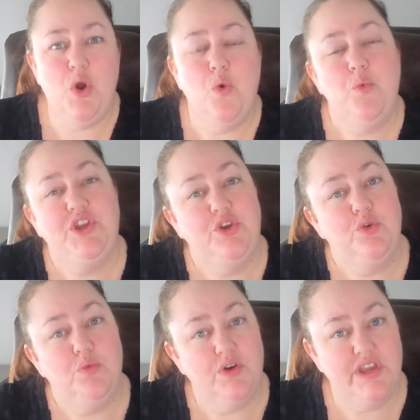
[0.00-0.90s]
When
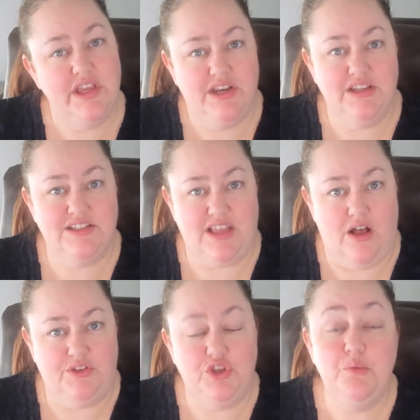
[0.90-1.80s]
you're working in
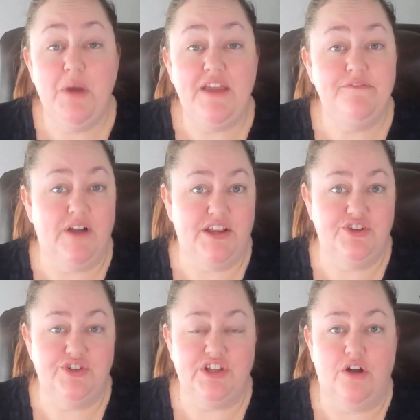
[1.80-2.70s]
Excel, you might find
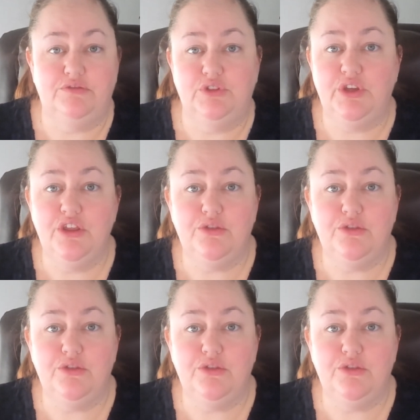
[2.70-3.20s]
yourself looking